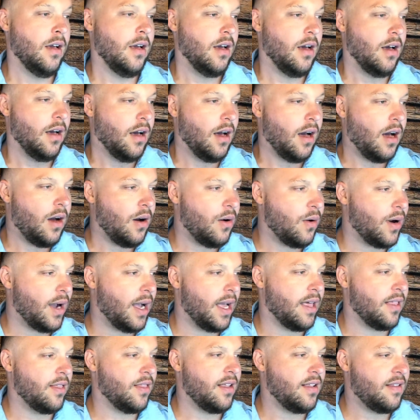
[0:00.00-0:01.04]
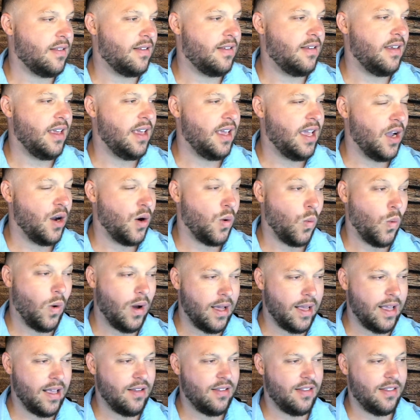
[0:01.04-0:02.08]
All right, let's see here. What
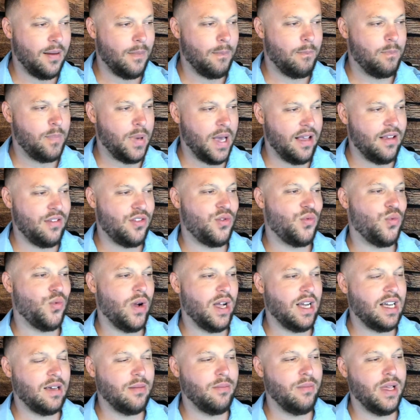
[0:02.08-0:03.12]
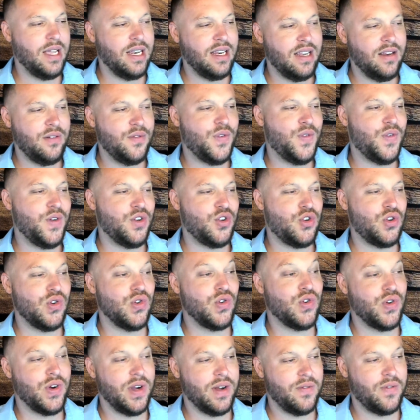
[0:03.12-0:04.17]
is the best recommended fishing
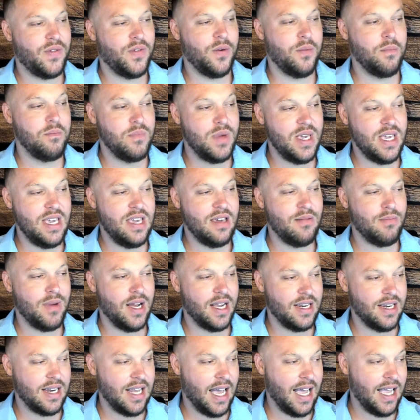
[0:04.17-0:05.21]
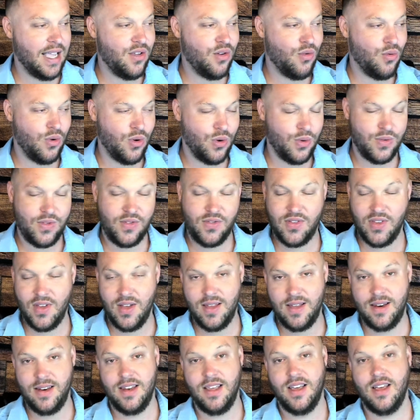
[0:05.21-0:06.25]
trip for me and my nine year old son?
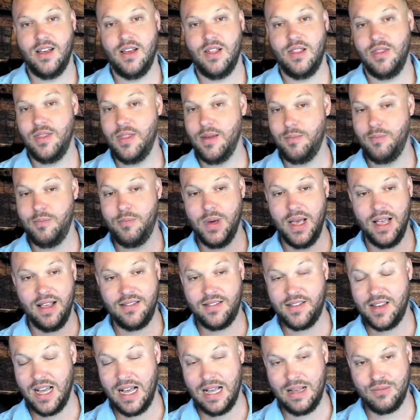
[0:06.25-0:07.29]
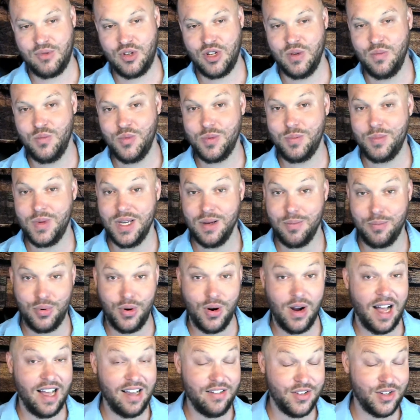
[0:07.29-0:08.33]
The best option would be a
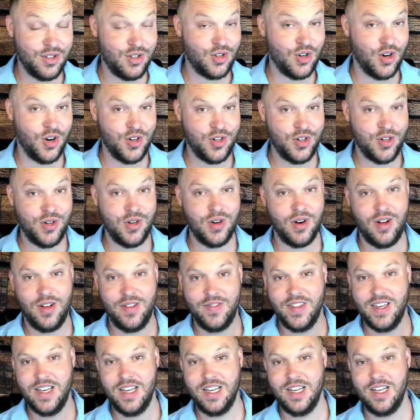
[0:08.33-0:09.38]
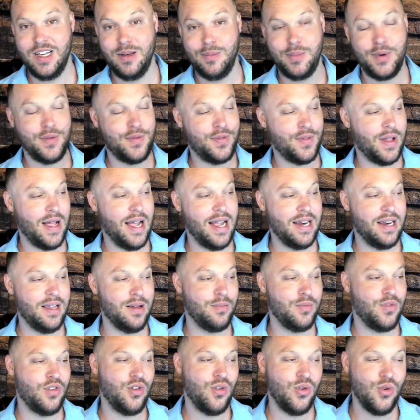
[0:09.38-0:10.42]
private charter on the Hub or Flying Hub
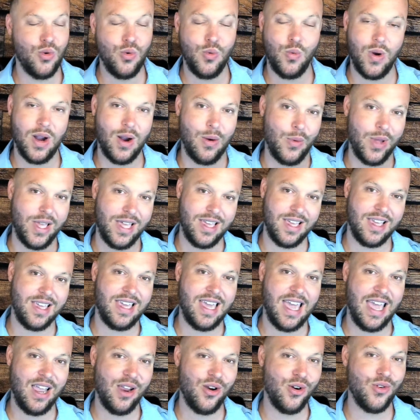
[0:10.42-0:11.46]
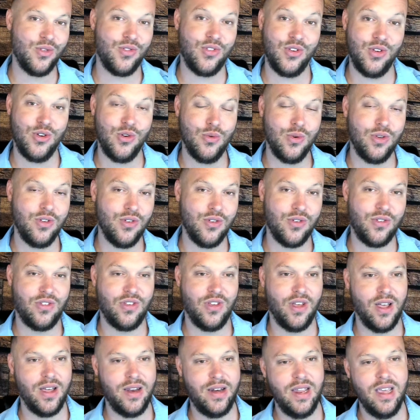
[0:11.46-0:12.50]
2 where we can cater to you and your
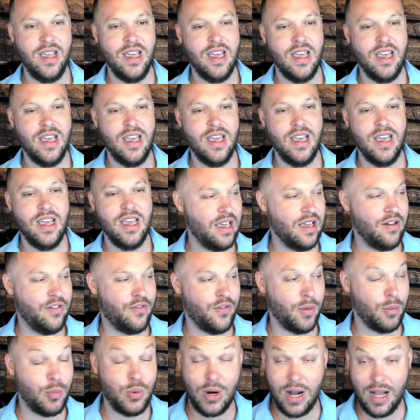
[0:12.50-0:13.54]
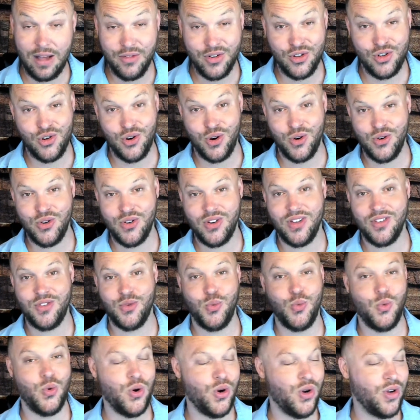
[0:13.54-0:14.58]
son. Uh, if a private charter doesn't
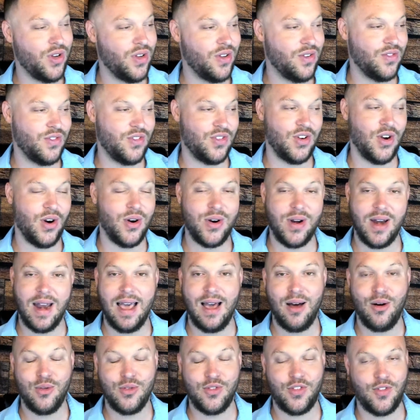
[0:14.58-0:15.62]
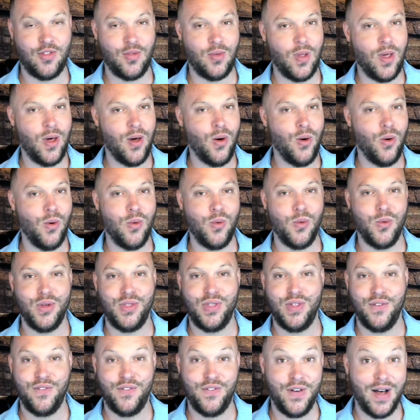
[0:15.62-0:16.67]
work, starting out slow with
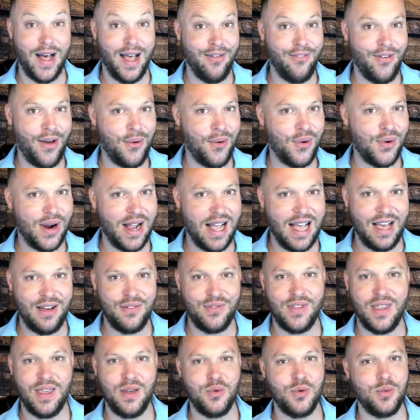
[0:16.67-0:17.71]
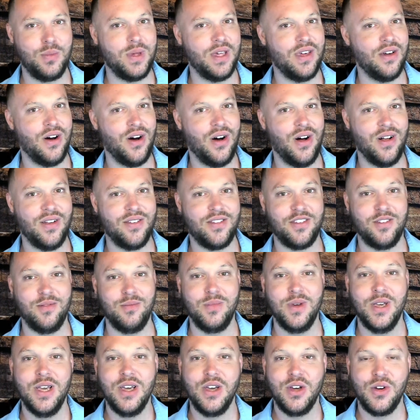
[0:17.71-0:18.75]
a five hour half day would be awesome.
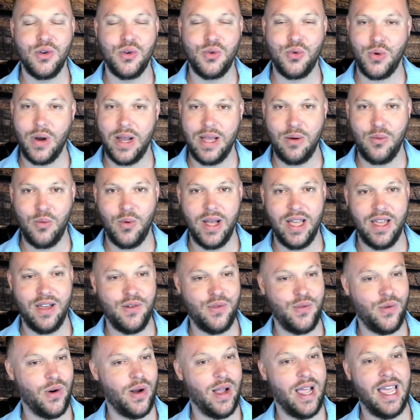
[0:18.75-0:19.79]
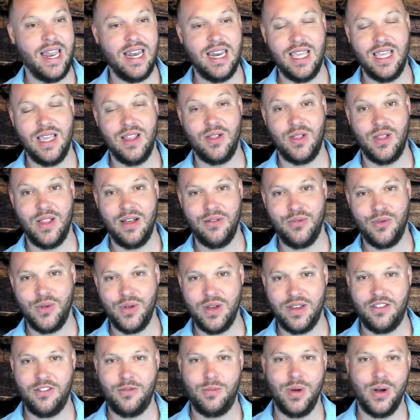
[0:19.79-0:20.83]
Great way for any level
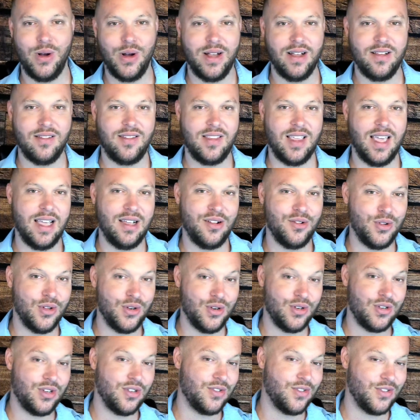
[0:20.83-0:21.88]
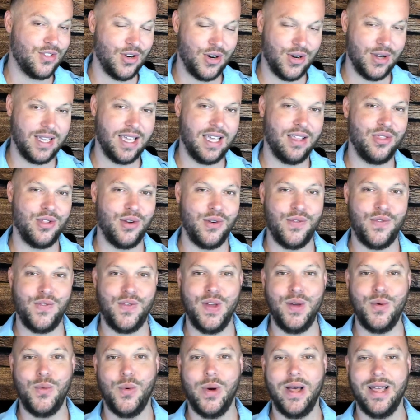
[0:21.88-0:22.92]
experienced angler to start getting their
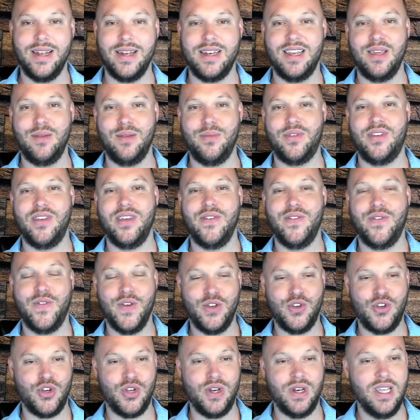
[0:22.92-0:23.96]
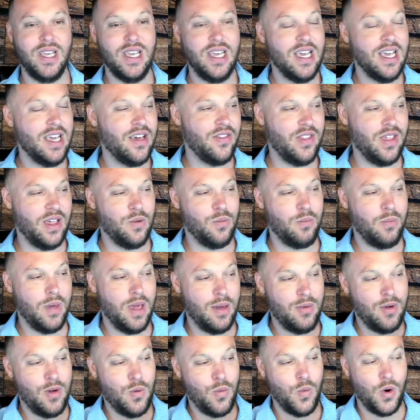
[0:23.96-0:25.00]
feet wet deep sea fishing, then
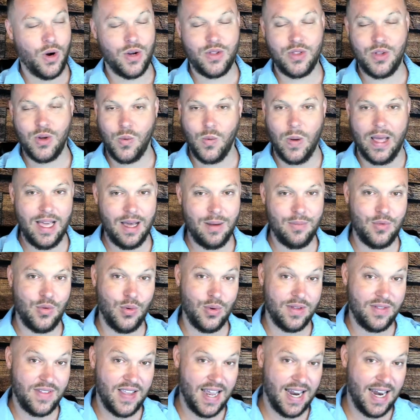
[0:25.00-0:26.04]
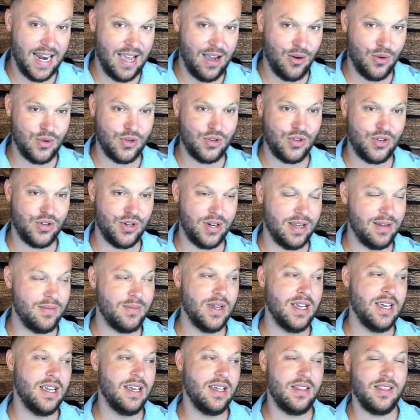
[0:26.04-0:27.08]
maybe work their way up to a 10 hour trip,
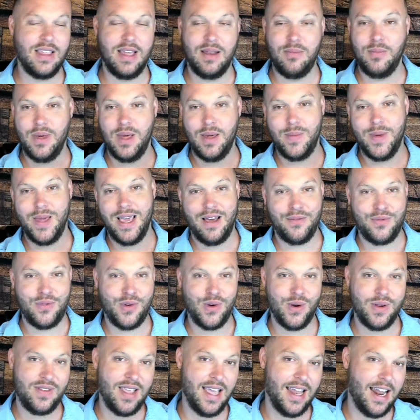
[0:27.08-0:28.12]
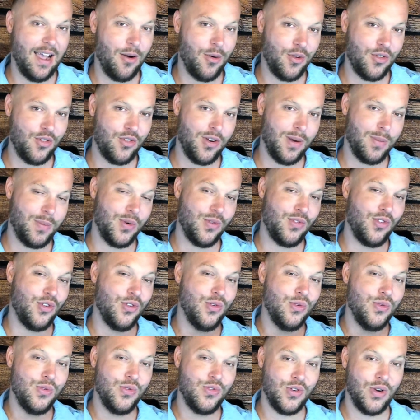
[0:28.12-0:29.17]
then maybe after a 10 hour trip or
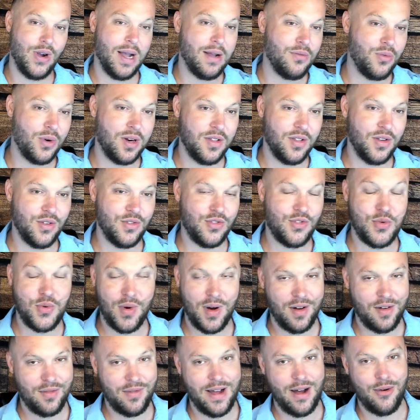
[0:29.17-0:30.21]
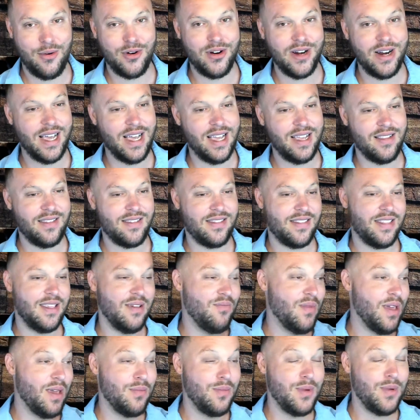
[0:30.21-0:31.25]
two, try one of those 12 hour nights, then
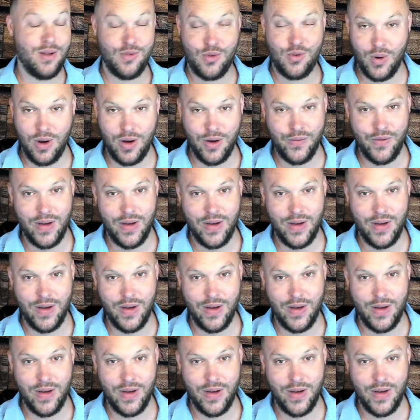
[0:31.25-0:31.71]
maybe a 12